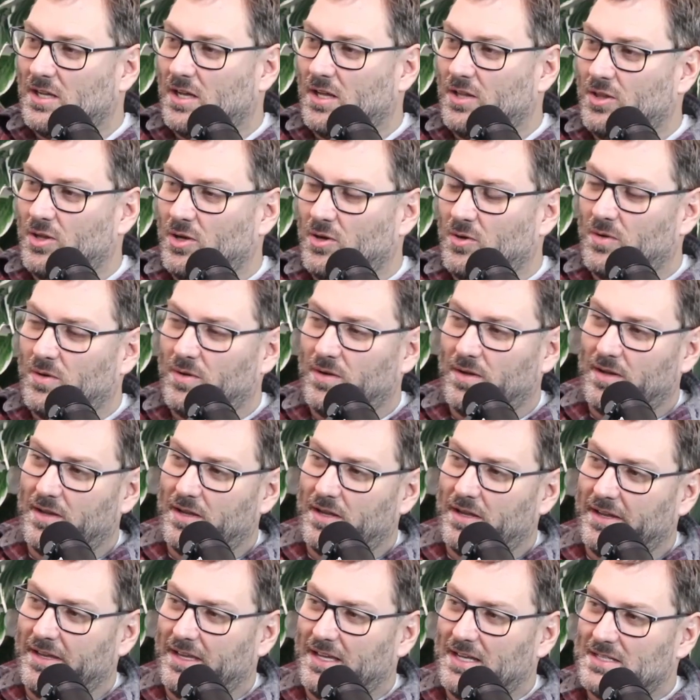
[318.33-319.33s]
although
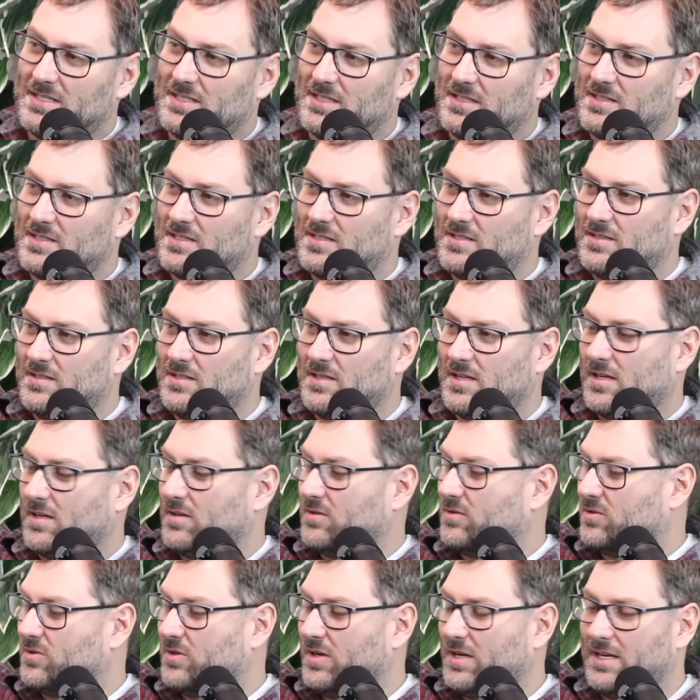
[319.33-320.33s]
I guess it's
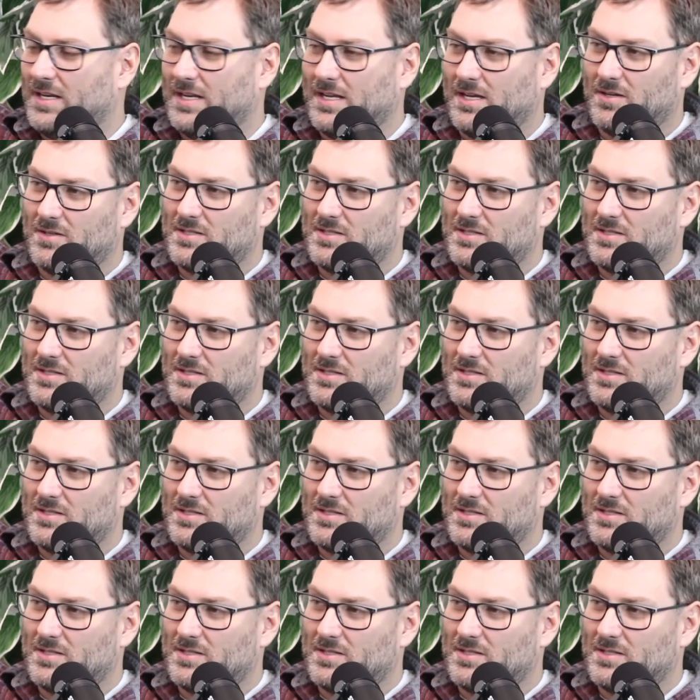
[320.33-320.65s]
not great now